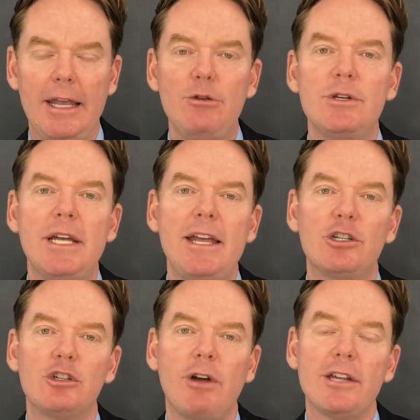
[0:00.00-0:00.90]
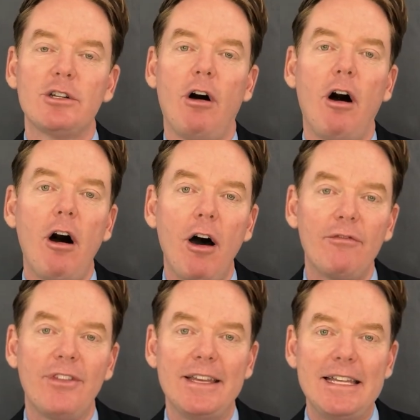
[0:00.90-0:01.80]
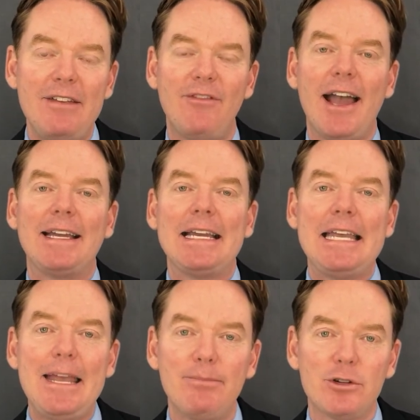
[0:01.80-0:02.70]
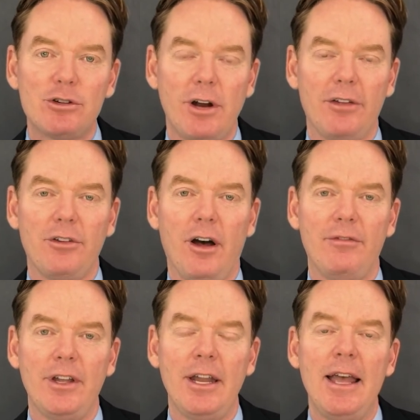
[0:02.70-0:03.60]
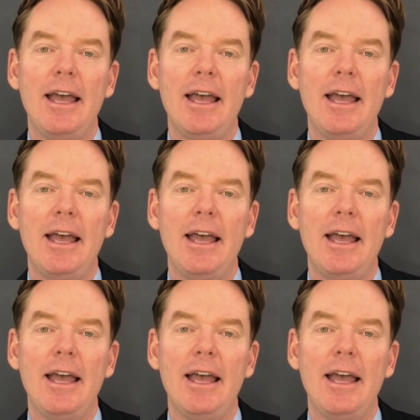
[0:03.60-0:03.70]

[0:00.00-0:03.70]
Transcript: you can take stress off the defect and keep the stress off it